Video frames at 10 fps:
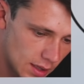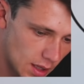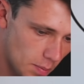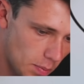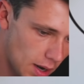
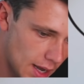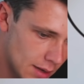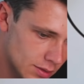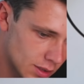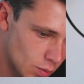They play
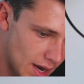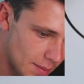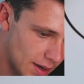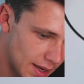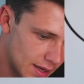out to the wide
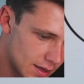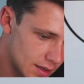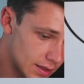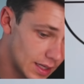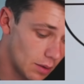player.
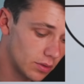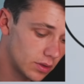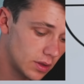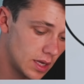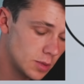Now,
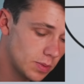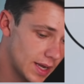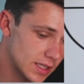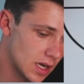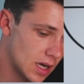these
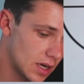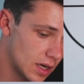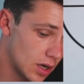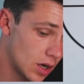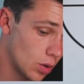players are
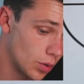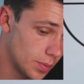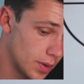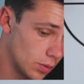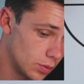
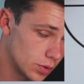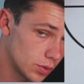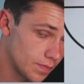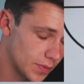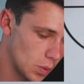unopposed,
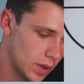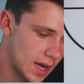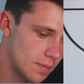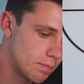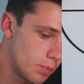
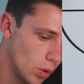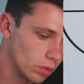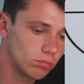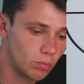okay, but